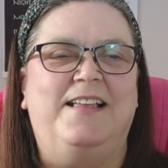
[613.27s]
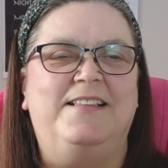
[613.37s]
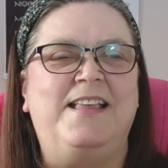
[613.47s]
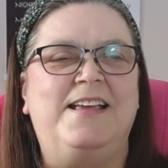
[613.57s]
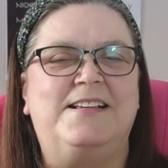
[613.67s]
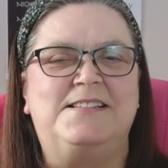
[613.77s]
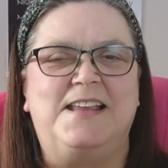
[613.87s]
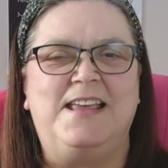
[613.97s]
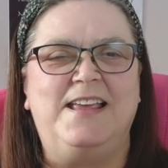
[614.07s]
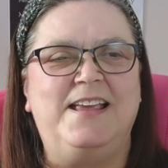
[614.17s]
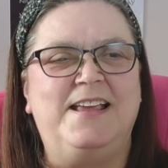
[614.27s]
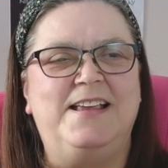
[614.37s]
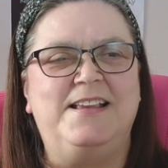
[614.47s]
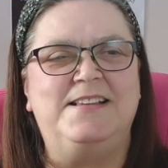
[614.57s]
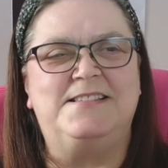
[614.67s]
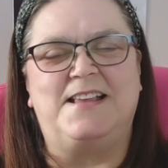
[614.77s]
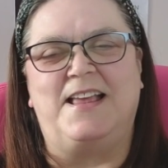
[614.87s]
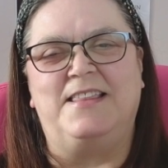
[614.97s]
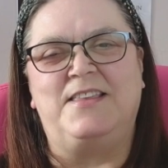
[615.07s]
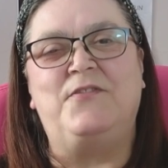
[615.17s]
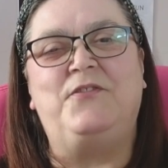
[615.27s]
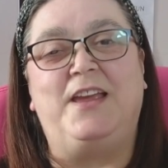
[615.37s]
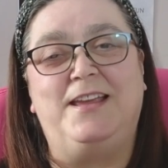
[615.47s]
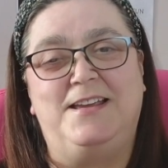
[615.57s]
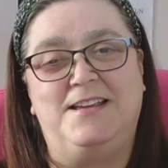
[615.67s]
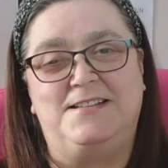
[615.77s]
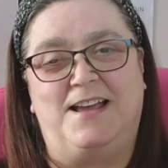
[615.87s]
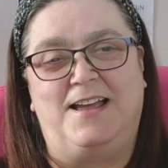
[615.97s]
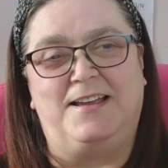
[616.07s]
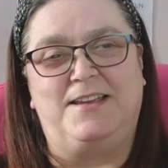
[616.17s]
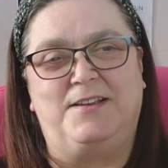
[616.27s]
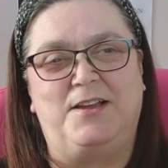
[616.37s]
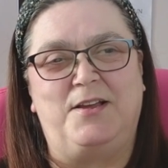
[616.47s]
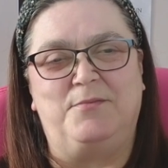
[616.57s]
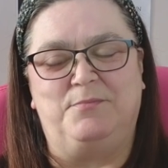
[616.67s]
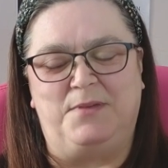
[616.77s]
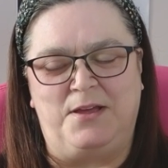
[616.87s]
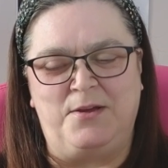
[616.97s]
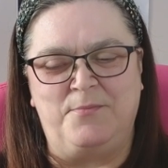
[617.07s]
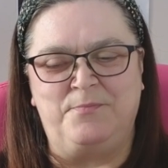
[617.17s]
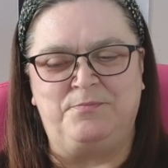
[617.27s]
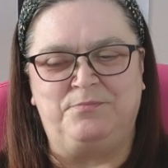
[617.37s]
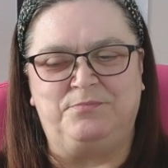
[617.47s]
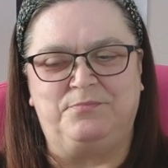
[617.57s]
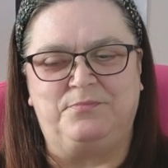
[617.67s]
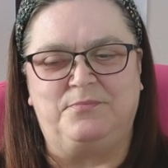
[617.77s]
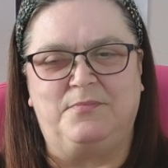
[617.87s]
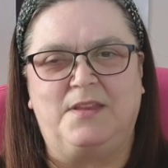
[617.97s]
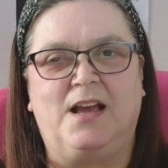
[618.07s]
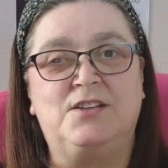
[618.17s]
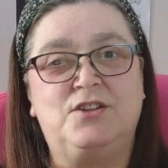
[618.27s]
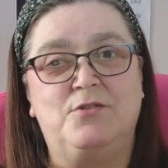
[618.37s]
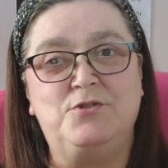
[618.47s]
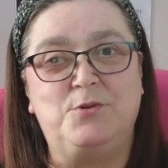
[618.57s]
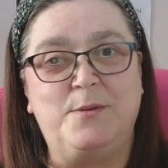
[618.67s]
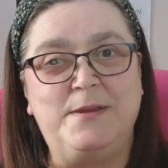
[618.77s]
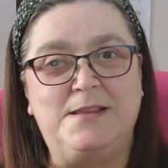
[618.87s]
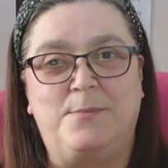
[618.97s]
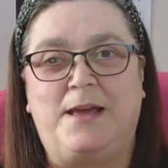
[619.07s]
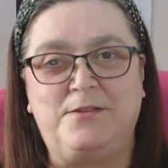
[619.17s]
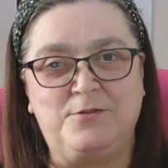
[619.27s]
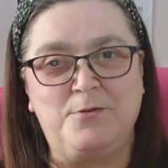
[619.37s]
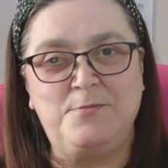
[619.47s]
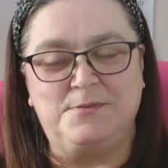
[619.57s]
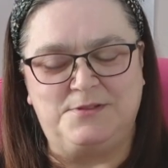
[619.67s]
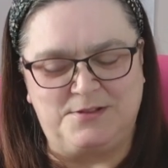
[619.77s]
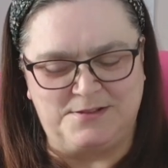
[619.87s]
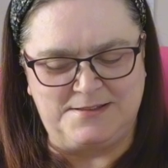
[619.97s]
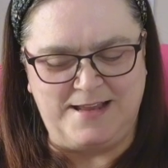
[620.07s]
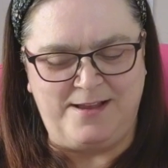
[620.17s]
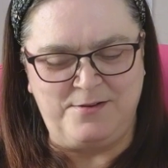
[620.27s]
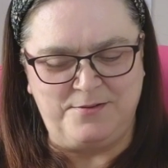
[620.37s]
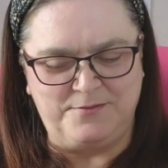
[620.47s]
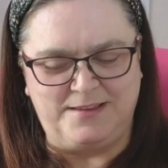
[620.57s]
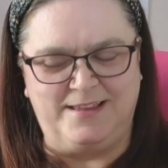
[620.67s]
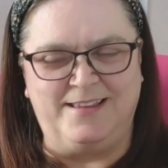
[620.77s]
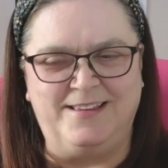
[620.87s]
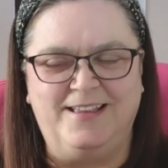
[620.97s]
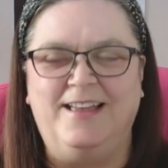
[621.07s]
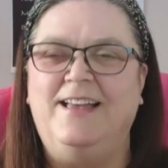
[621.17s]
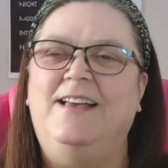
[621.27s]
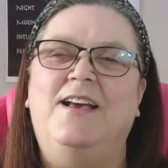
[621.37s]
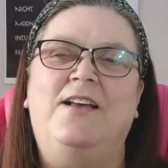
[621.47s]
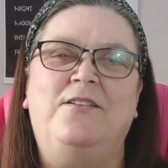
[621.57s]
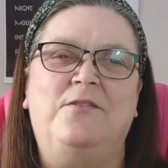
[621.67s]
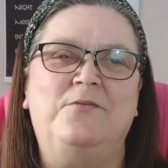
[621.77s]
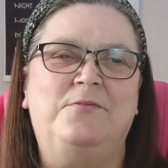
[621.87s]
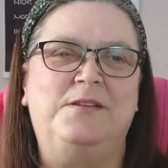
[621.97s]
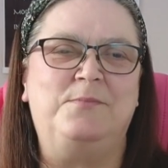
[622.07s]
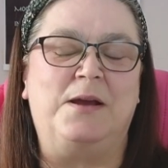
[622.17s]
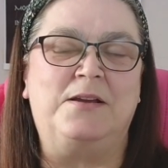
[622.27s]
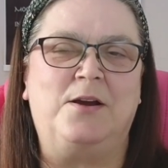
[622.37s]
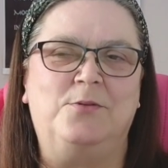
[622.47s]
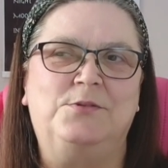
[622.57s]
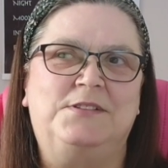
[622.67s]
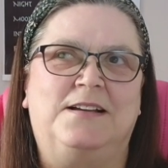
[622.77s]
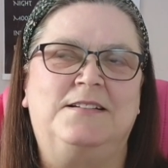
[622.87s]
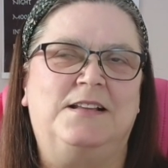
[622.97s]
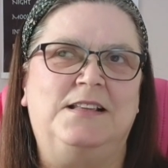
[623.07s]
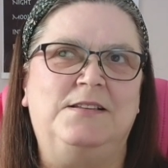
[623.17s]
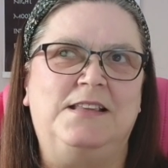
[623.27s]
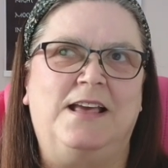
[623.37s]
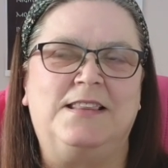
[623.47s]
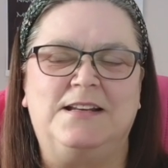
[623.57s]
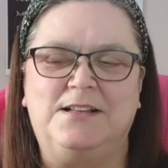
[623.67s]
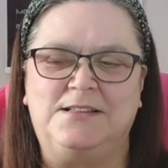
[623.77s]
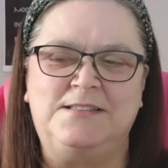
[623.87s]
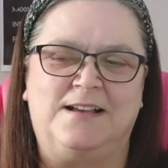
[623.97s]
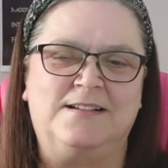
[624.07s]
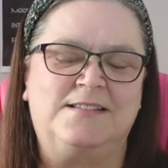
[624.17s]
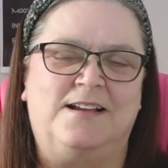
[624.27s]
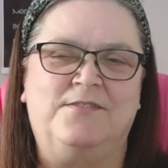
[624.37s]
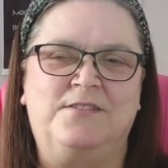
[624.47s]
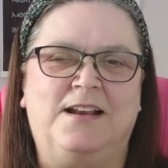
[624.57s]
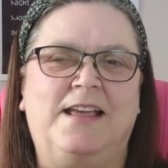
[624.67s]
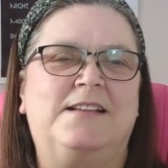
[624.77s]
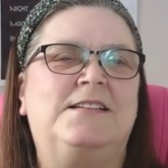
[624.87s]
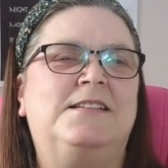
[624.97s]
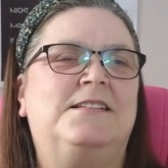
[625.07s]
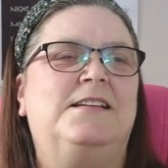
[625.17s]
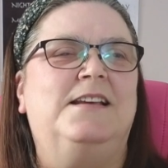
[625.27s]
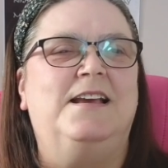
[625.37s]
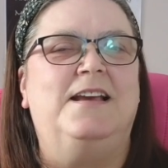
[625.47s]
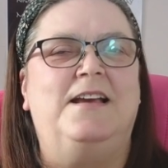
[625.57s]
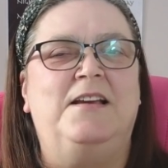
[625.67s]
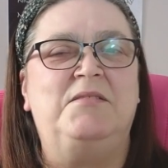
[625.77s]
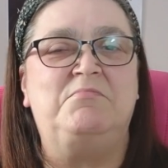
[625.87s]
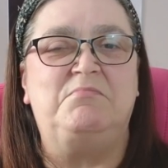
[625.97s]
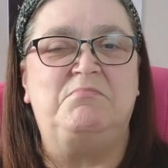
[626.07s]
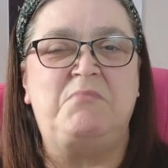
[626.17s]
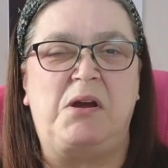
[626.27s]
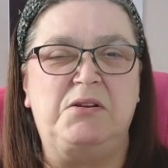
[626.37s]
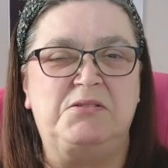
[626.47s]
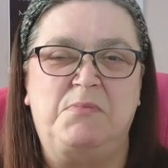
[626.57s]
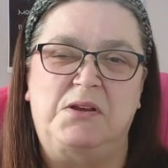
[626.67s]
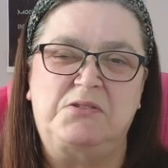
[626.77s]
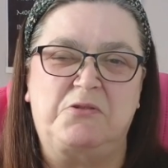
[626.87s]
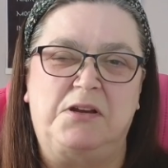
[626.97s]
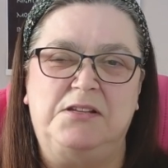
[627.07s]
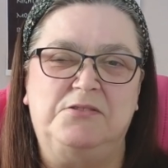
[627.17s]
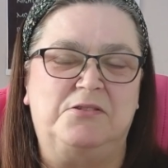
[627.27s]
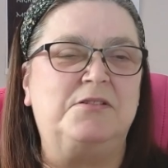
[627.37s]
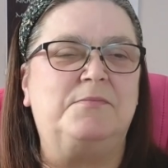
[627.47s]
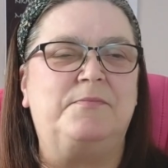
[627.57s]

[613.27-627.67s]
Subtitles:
Next is the finger duck. I showed you him in the bathroom just now, along with my gold duck and the other little ducks that I've collected, minus my squatting dog.